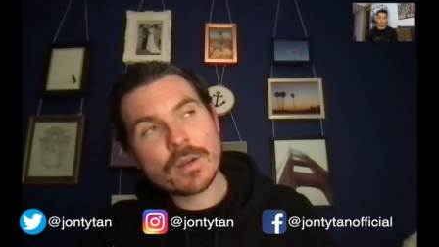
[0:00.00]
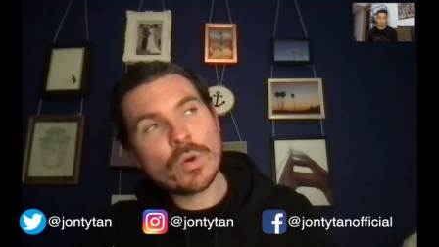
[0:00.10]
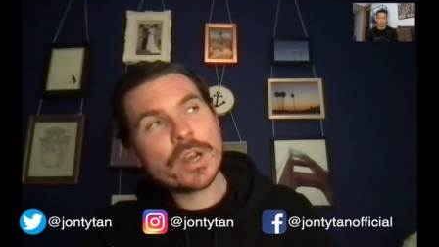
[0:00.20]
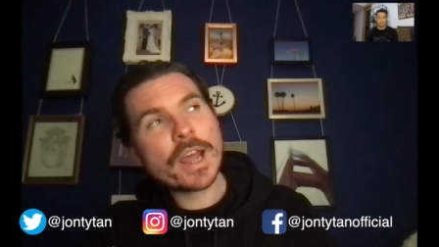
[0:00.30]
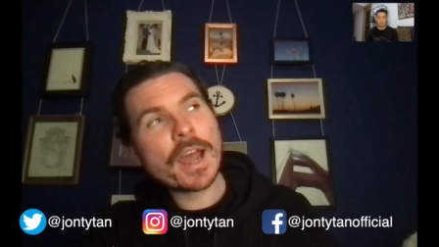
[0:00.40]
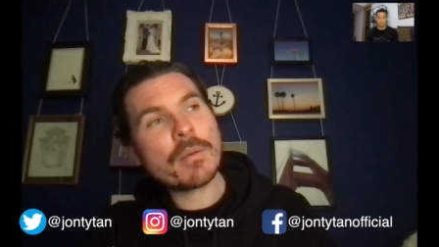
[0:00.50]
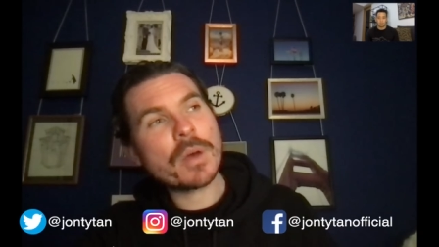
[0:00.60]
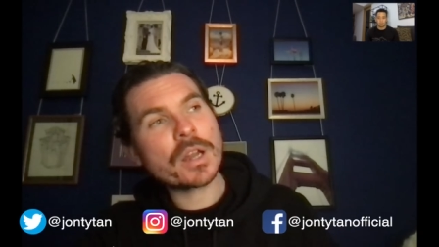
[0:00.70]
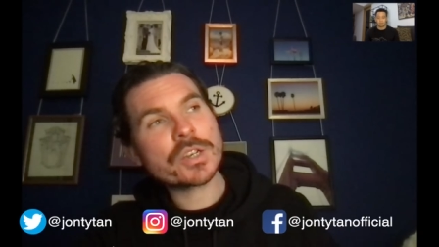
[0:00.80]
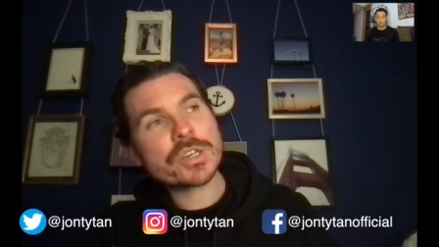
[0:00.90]
yeah. wonder how
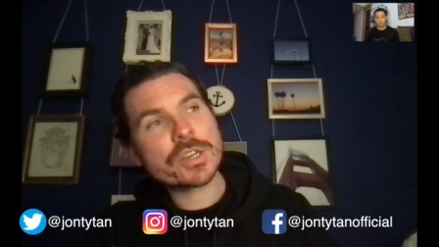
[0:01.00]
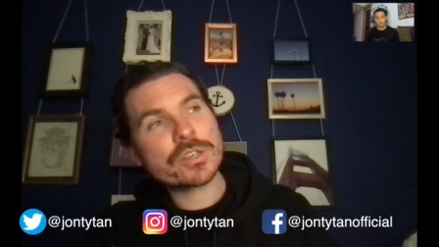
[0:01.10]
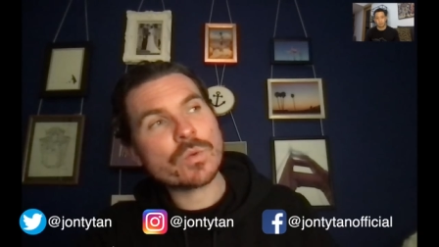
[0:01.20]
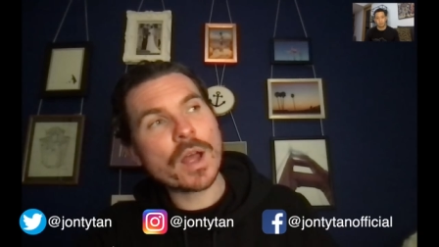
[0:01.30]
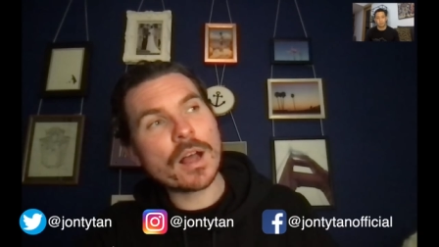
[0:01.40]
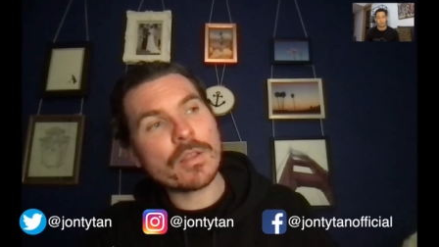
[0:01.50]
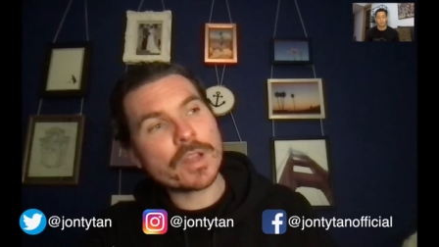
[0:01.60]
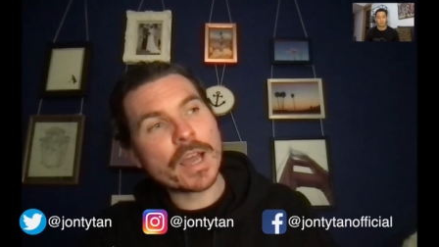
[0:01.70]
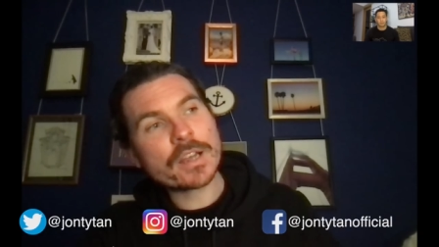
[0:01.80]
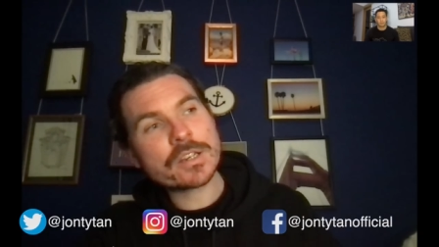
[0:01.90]
much as well that
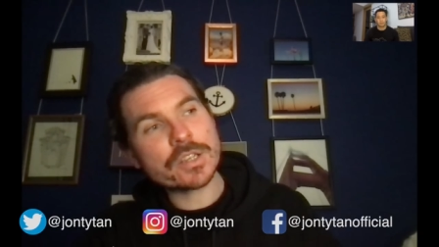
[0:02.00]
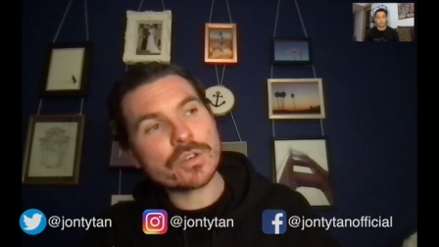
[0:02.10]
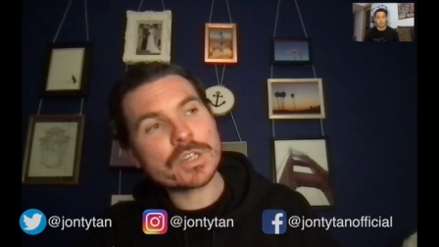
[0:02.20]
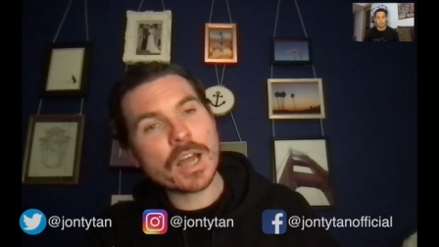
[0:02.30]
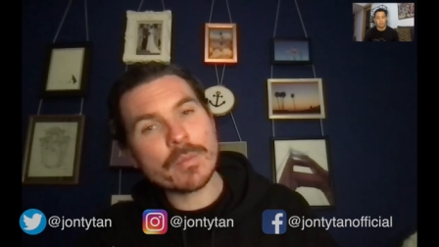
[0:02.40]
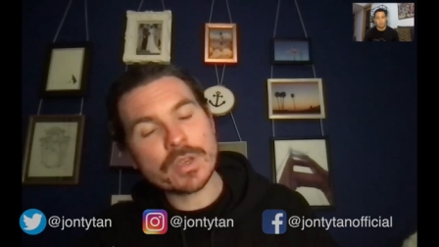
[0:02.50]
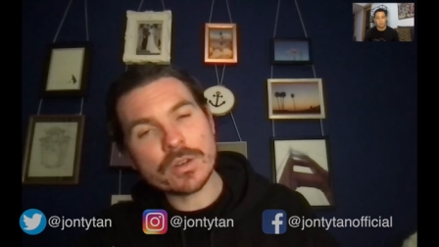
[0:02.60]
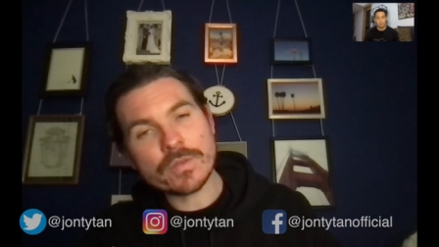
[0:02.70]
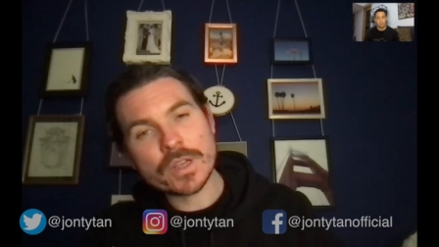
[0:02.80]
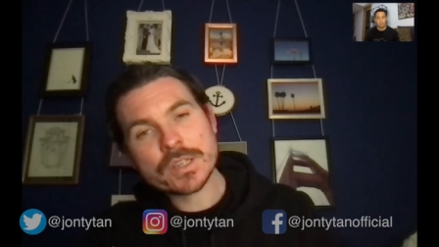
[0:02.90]
actually your time at
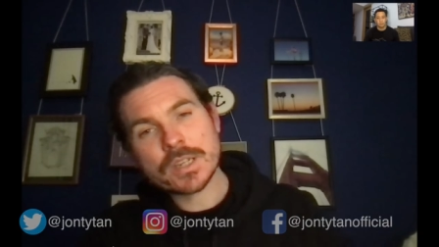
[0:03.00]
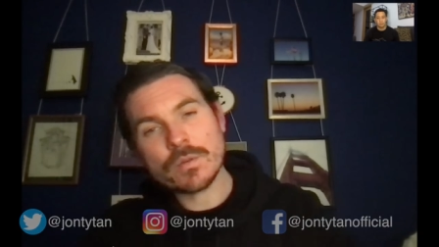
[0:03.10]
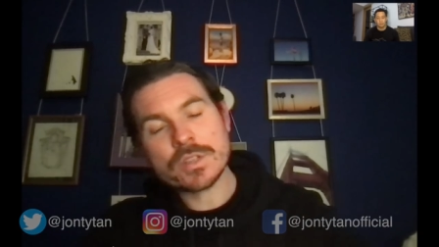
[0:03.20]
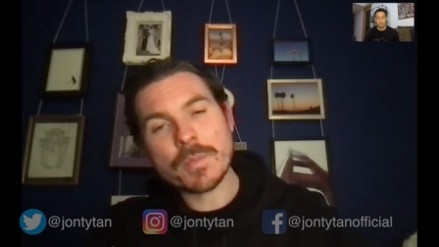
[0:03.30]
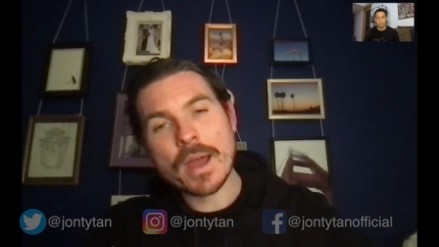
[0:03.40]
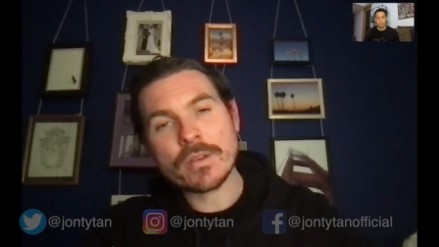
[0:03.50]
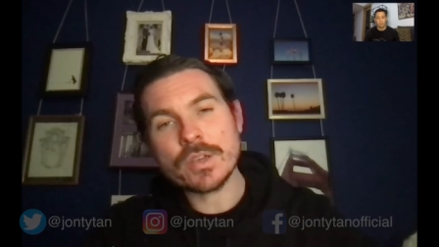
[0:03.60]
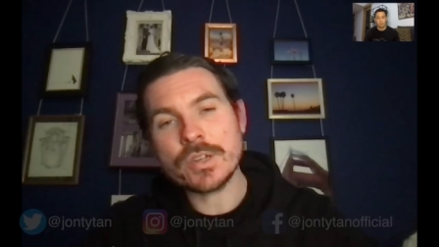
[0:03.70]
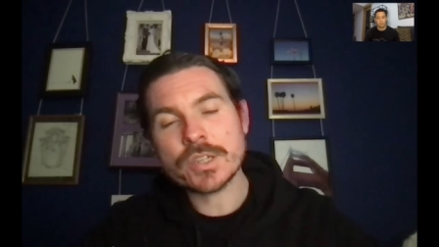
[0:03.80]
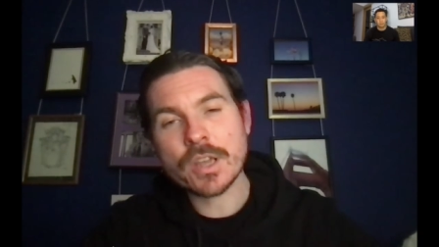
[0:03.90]
university was about you
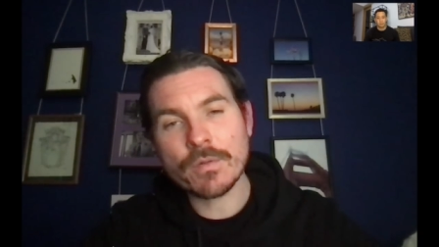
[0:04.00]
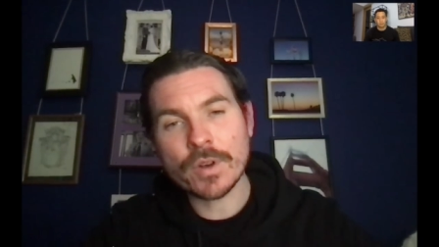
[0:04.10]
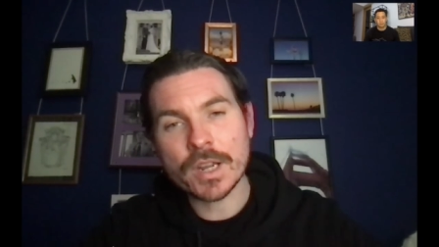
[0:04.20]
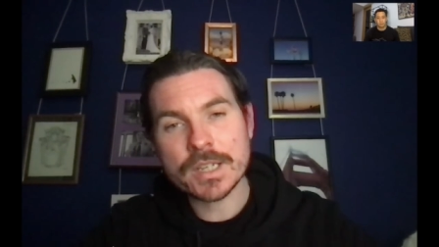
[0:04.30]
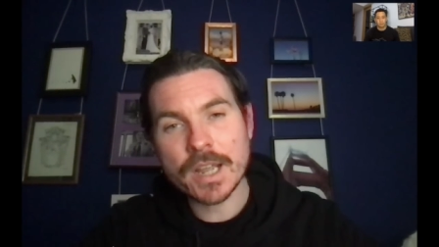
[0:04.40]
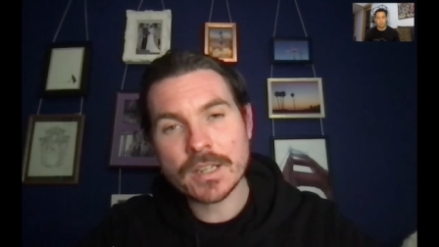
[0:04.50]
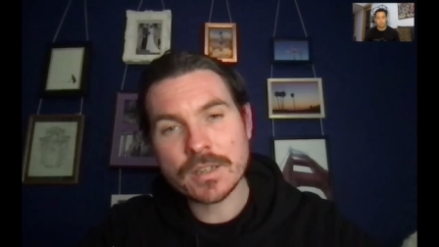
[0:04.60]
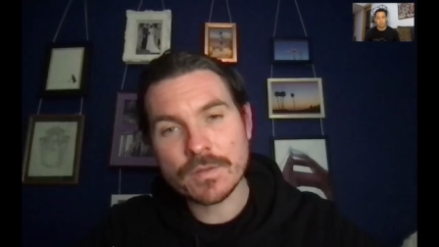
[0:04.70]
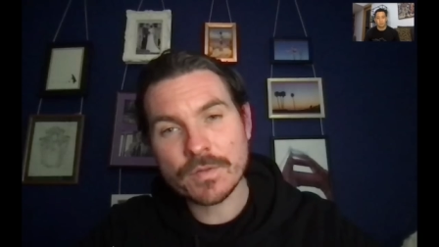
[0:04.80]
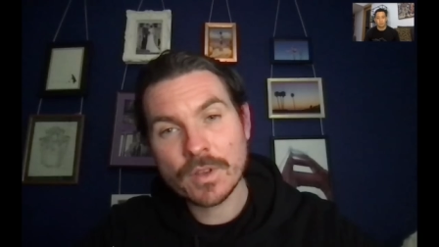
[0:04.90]
discovering a sense
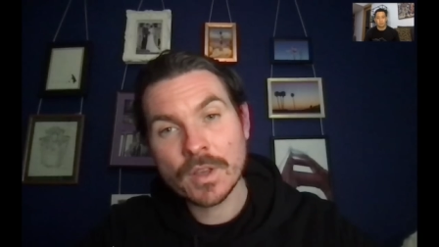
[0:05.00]
of